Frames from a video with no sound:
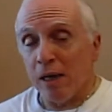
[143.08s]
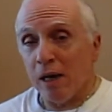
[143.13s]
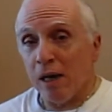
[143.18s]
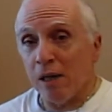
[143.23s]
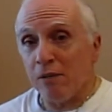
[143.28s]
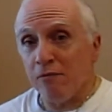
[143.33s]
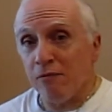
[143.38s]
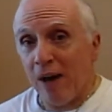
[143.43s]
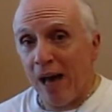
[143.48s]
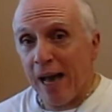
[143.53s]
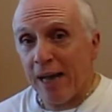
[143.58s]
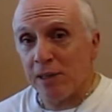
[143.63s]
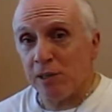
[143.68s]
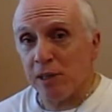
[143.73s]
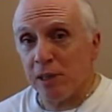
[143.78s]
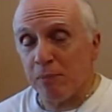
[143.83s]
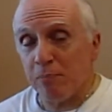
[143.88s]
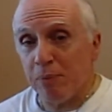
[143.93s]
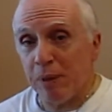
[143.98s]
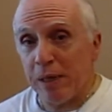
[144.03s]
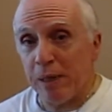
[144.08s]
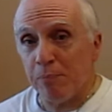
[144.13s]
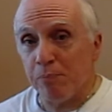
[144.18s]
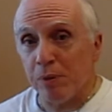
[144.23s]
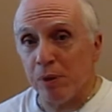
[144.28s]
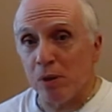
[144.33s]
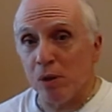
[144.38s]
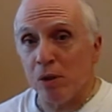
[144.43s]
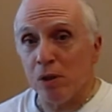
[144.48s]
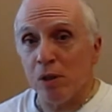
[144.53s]
advising
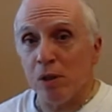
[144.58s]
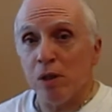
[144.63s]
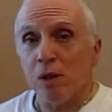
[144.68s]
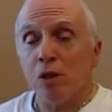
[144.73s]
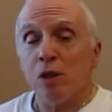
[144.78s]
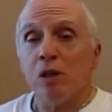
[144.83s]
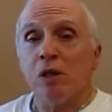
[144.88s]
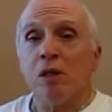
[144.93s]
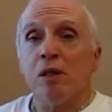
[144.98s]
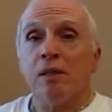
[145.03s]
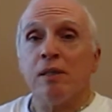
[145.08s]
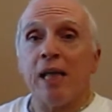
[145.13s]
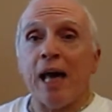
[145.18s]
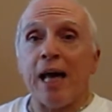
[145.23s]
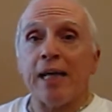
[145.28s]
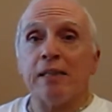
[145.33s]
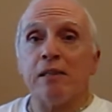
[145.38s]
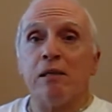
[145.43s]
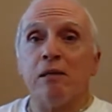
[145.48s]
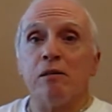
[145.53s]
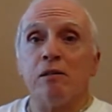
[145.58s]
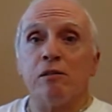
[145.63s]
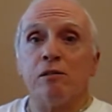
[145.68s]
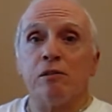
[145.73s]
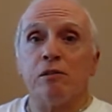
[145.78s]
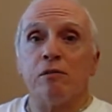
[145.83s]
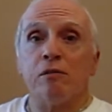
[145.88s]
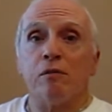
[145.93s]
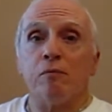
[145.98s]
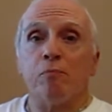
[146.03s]
people not to
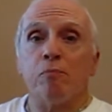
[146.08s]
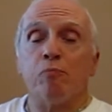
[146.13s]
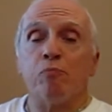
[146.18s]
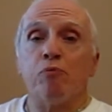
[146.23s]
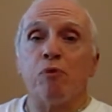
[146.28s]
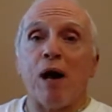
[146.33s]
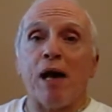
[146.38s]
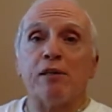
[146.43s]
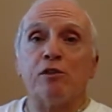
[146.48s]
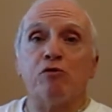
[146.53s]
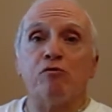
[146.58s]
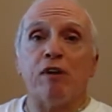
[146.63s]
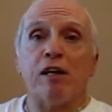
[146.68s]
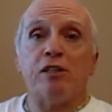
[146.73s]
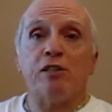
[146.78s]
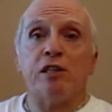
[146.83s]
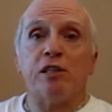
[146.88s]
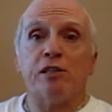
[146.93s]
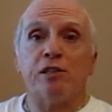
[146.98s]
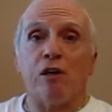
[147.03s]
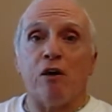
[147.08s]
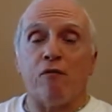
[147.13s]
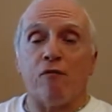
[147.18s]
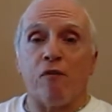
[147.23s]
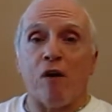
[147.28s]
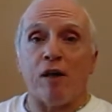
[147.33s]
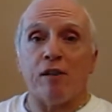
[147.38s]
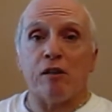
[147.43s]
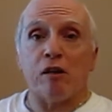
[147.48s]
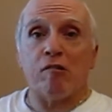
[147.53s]
prostrate yourself
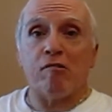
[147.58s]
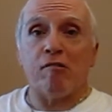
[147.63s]
on the